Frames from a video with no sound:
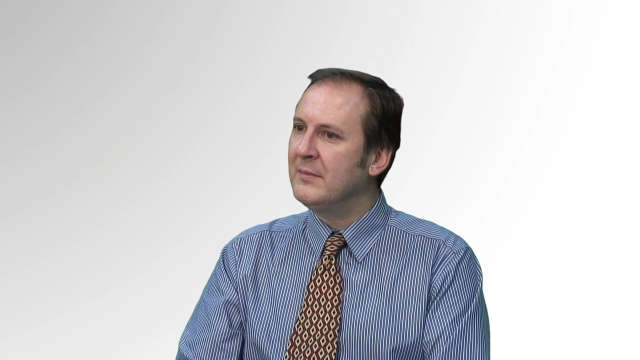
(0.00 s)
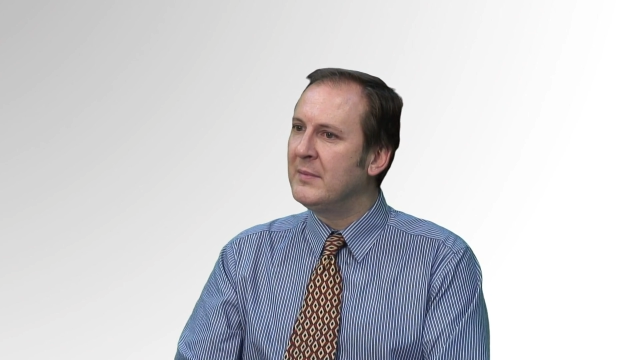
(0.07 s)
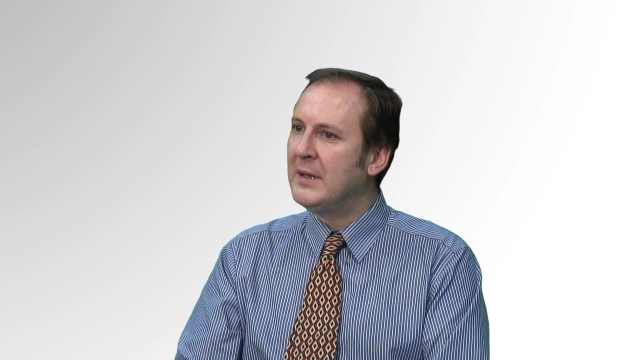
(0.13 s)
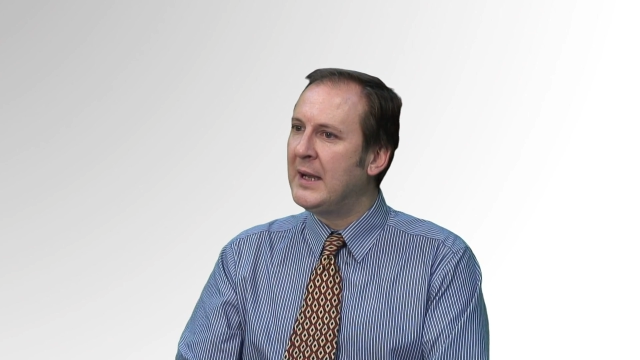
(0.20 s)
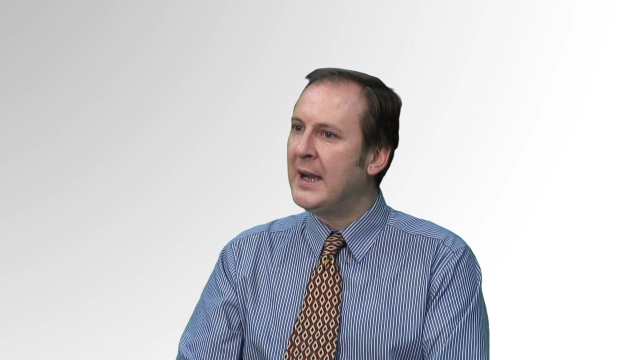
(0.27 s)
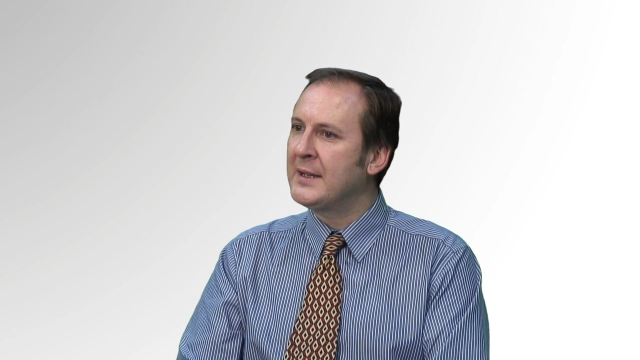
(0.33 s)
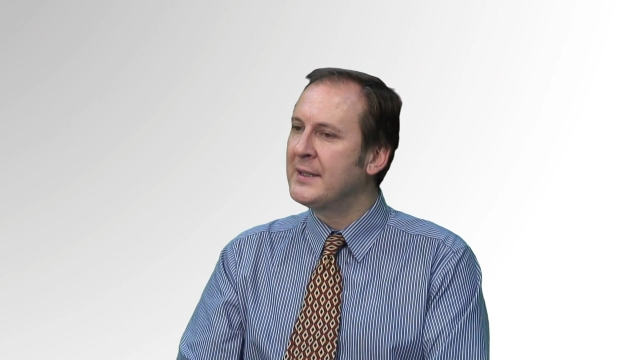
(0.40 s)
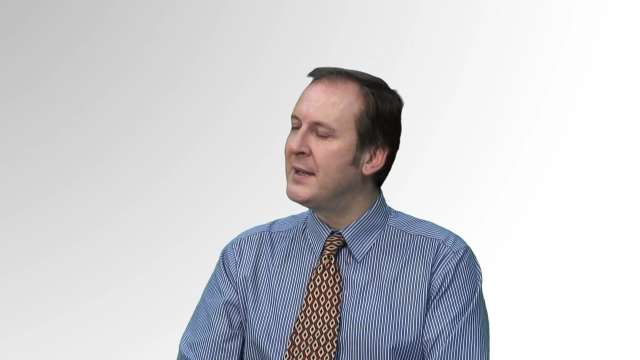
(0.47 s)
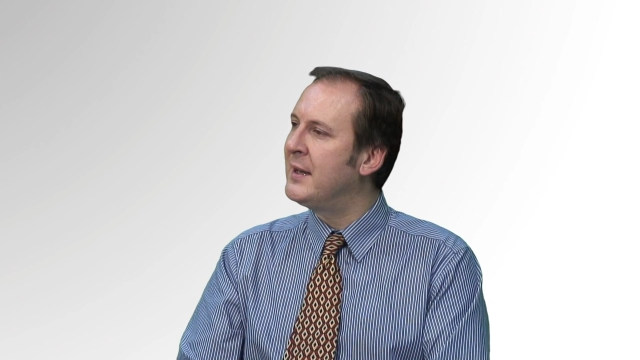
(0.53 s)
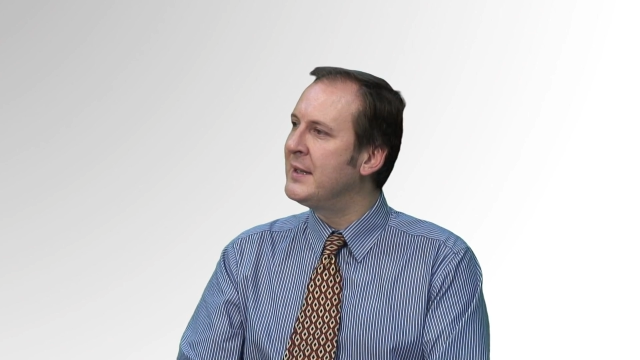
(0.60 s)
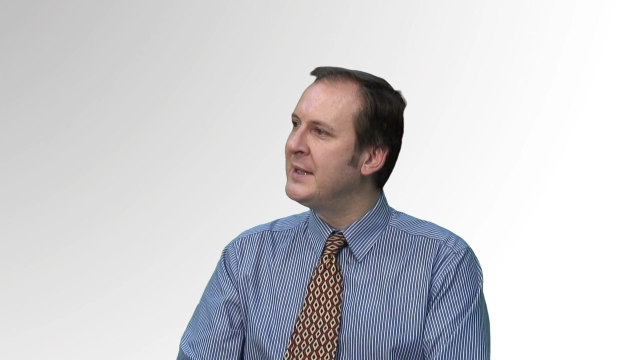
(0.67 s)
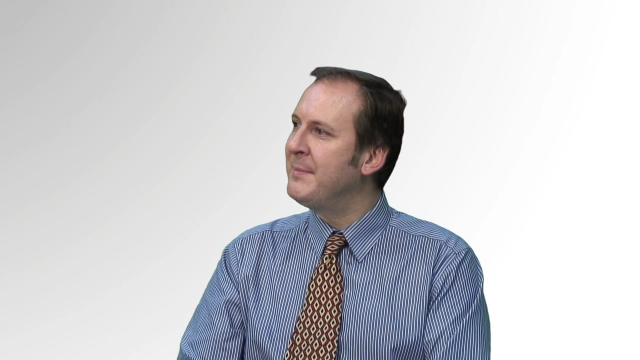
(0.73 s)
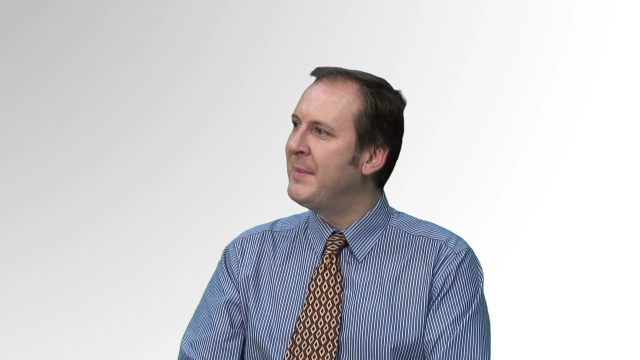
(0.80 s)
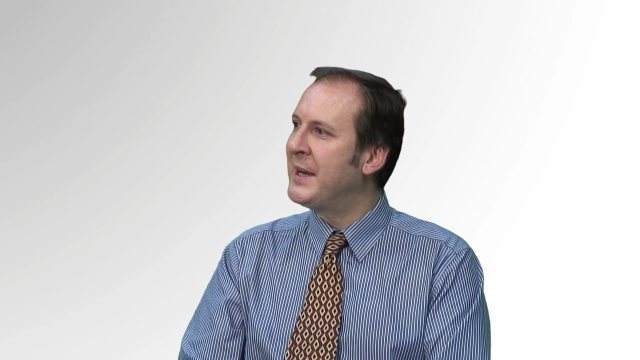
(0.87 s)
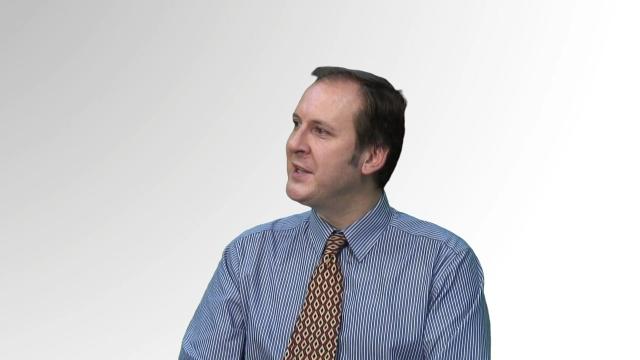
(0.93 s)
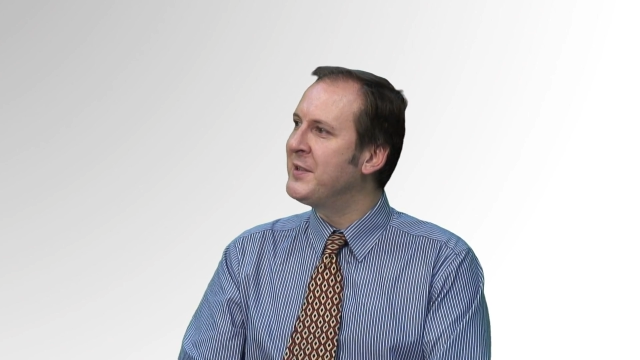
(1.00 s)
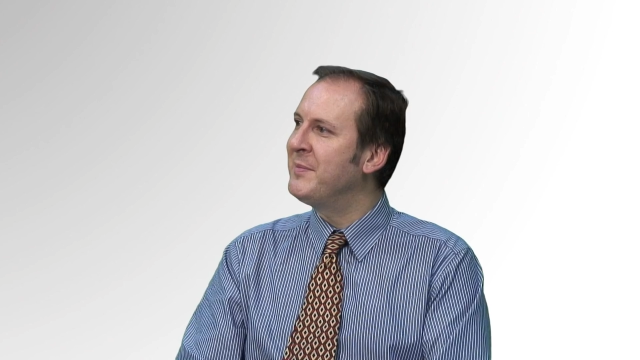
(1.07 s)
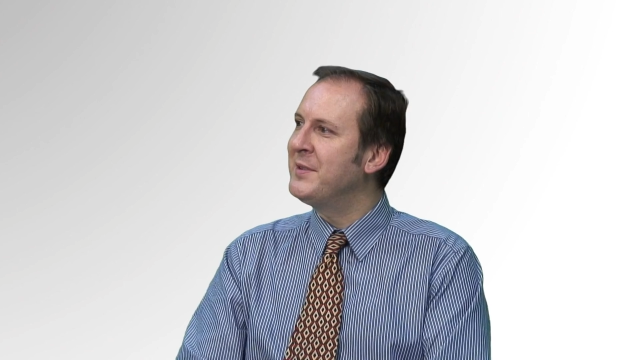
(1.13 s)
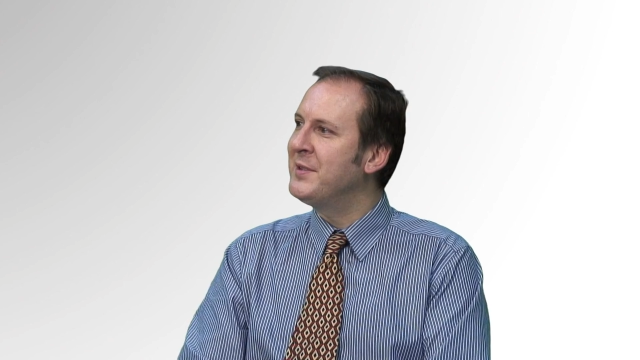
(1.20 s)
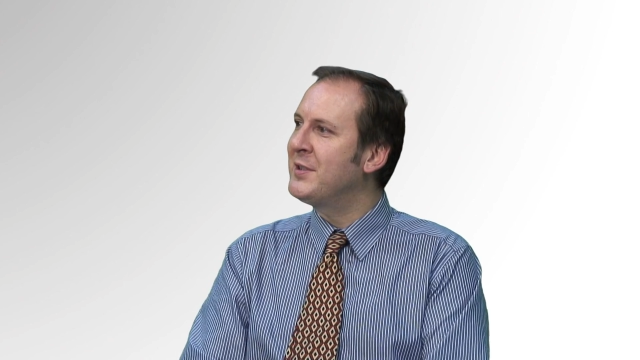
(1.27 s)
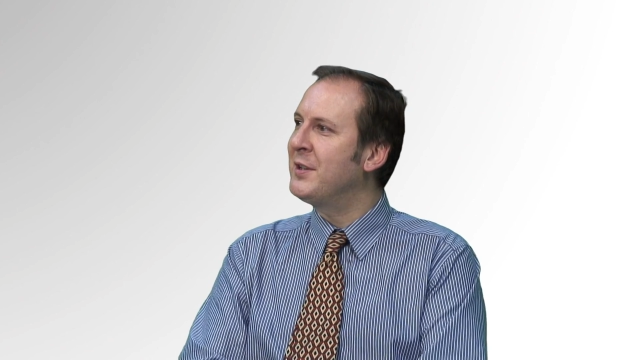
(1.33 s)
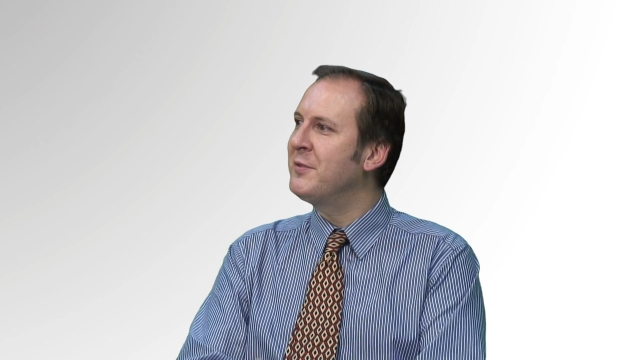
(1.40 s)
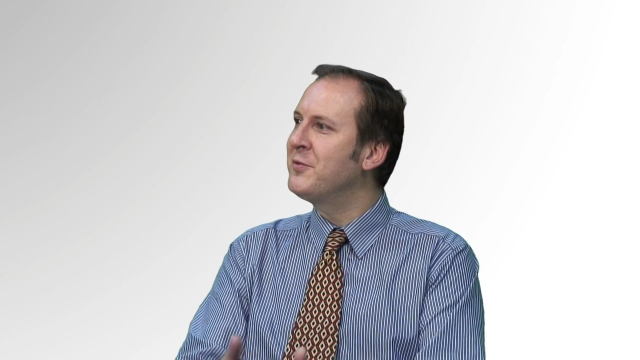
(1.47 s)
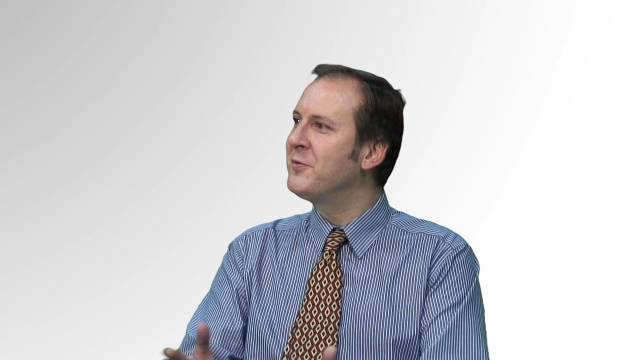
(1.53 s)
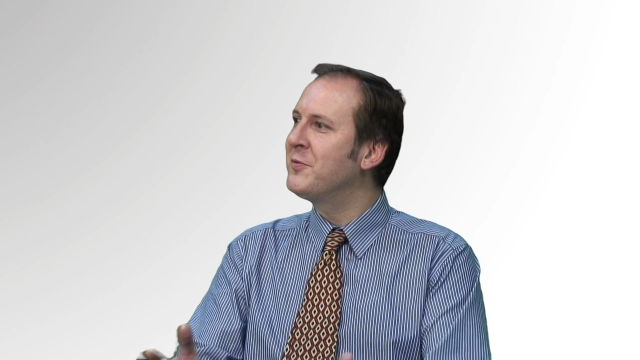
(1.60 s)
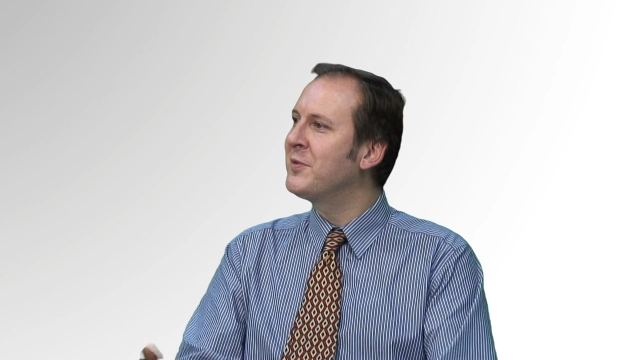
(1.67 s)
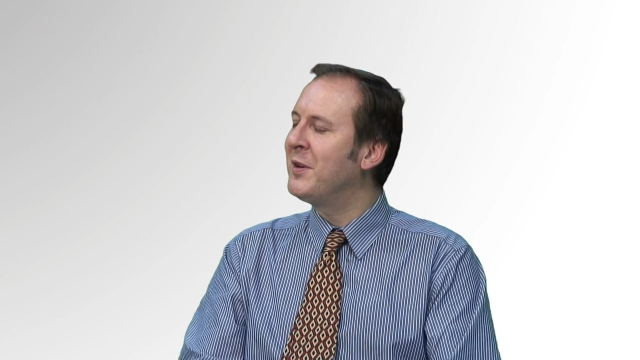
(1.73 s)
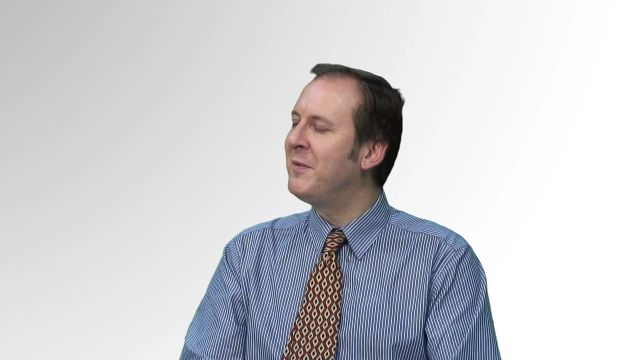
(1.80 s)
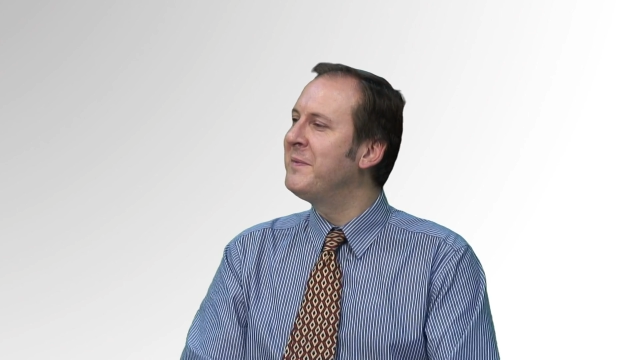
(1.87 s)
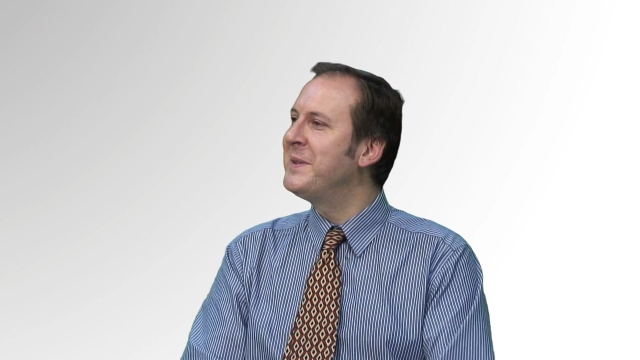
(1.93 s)
anxiety management, social
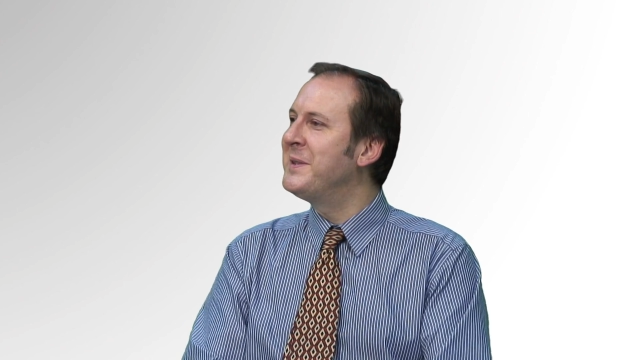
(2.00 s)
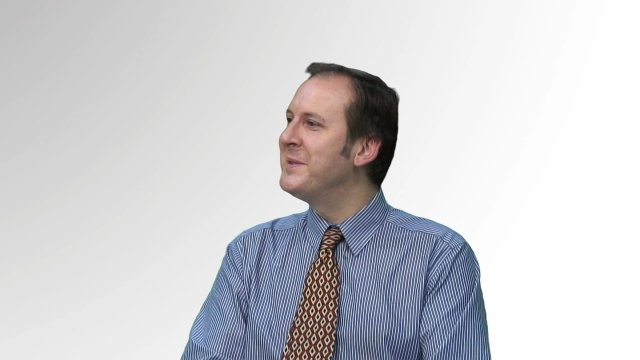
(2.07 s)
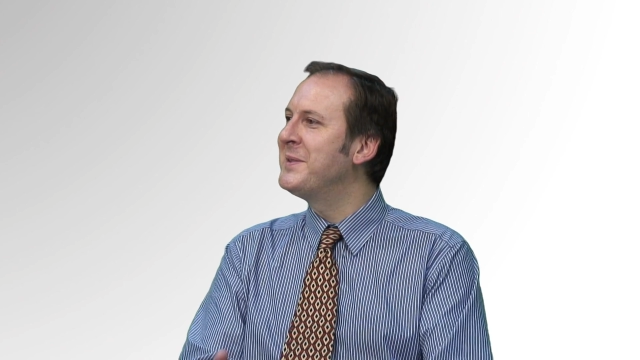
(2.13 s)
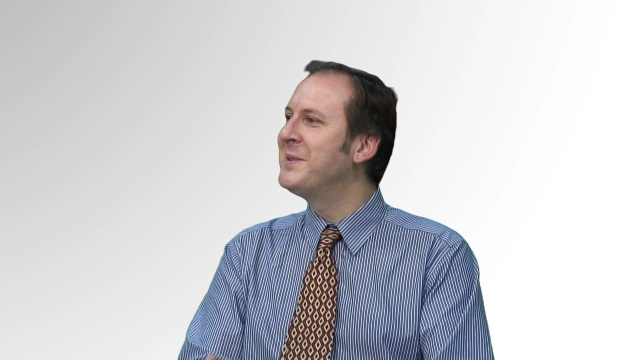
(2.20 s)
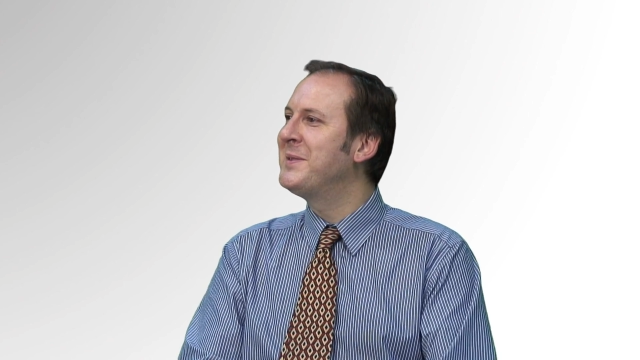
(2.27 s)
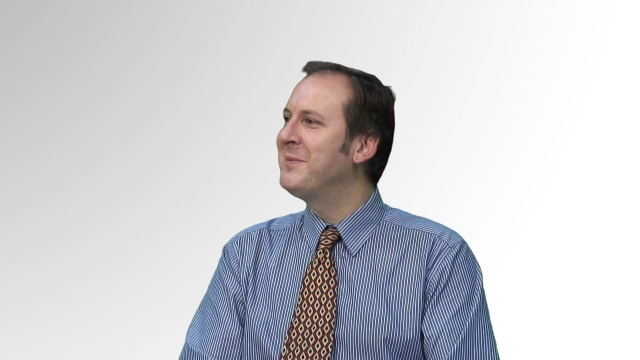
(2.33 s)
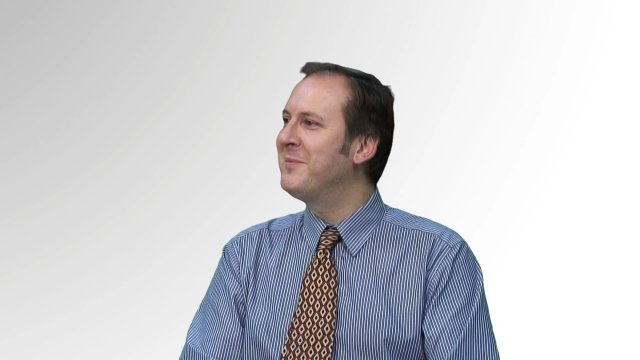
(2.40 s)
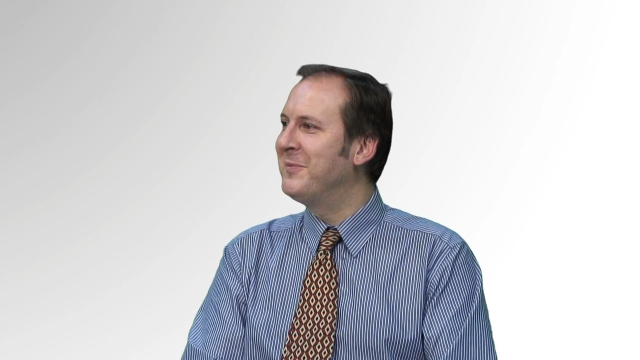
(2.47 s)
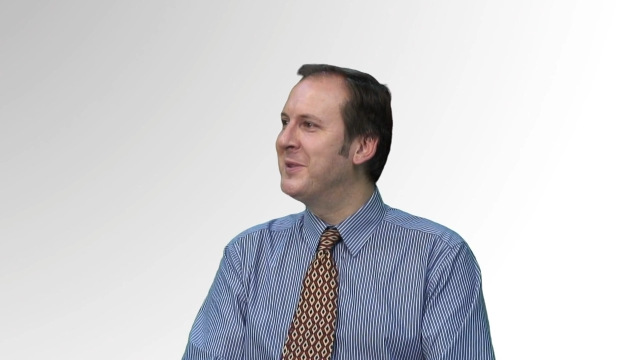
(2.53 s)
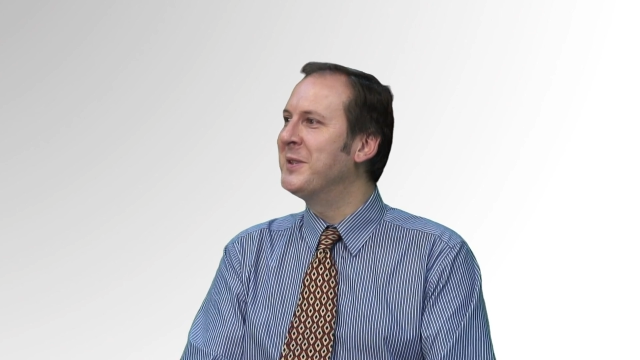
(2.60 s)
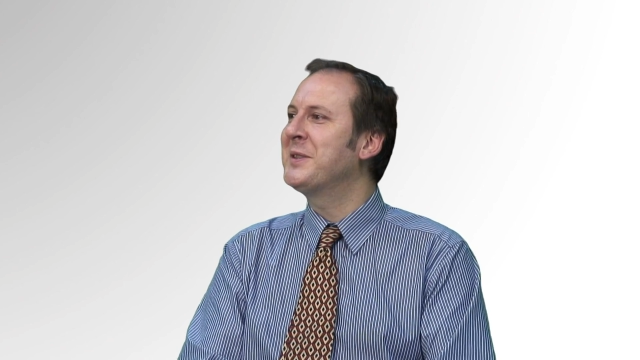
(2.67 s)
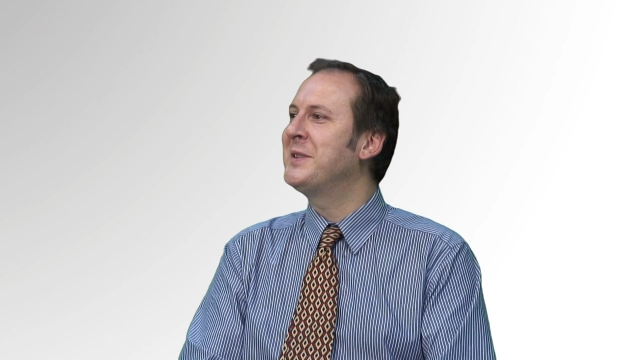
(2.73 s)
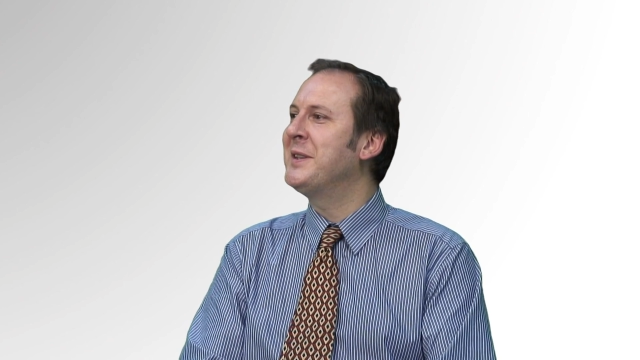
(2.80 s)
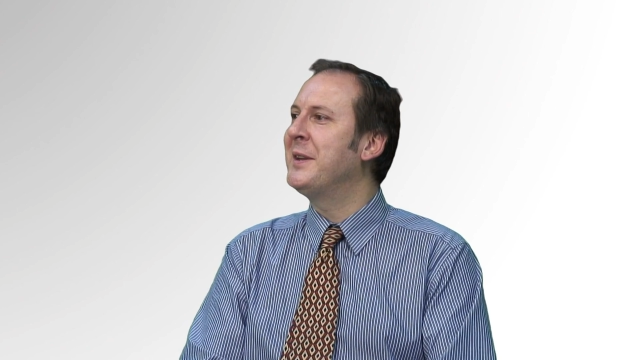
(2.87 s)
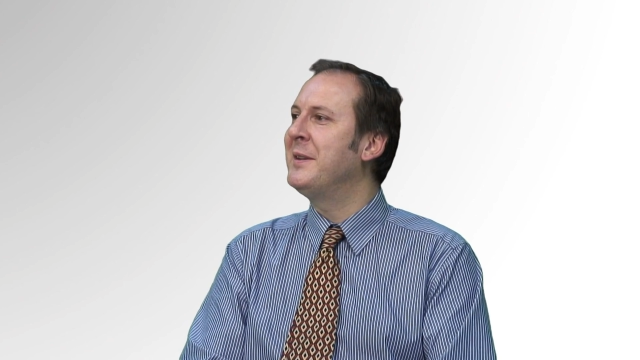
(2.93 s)
competence work done.